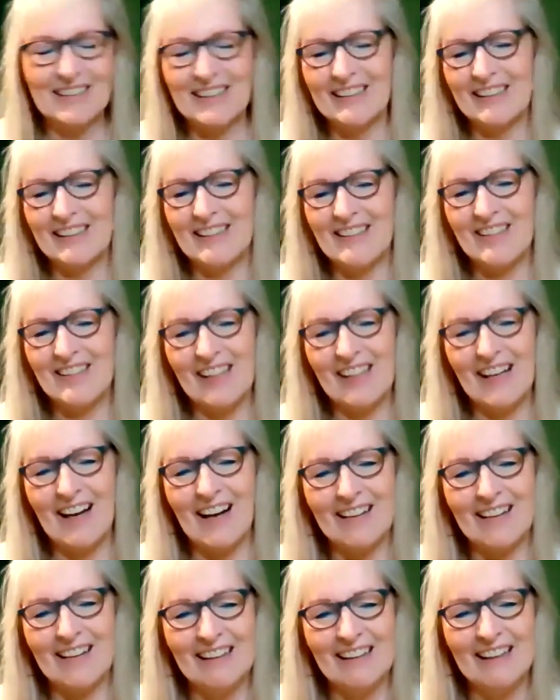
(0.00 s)
It is.
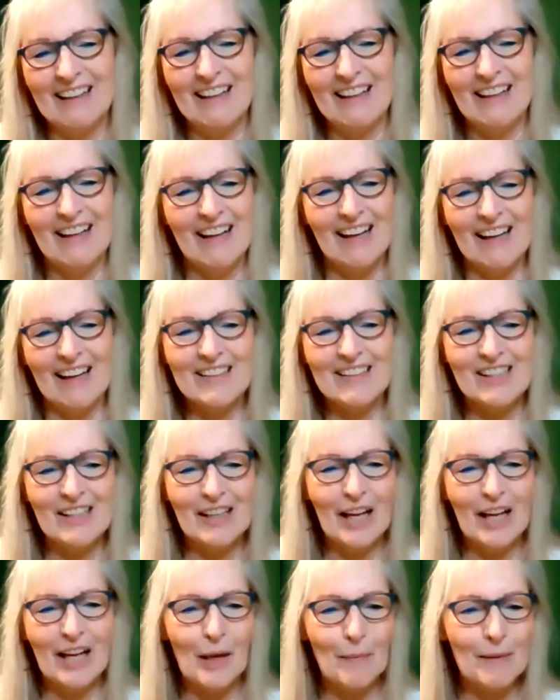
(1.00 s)
Yeah. And
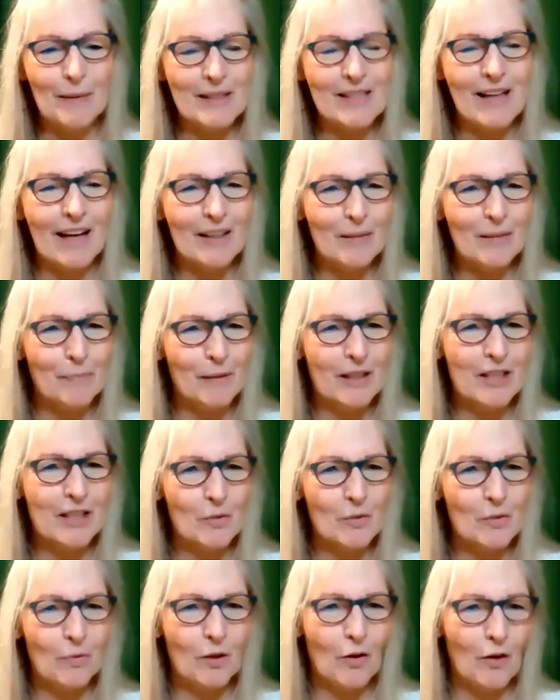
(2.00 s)
today I'm excited
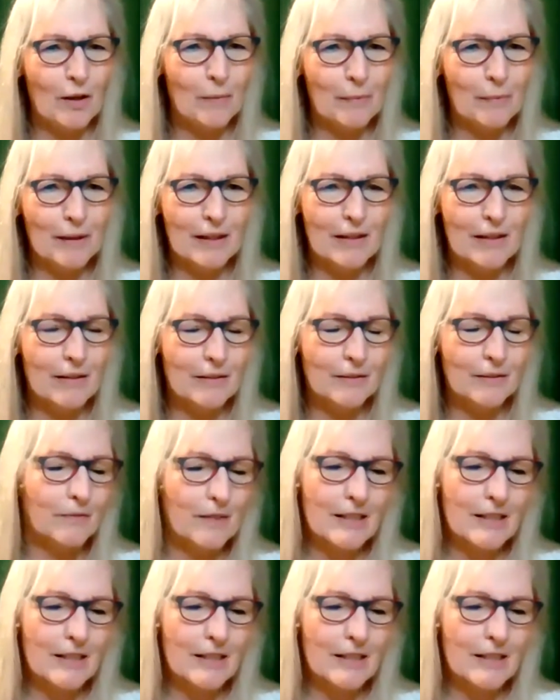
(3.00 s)
because we're going to be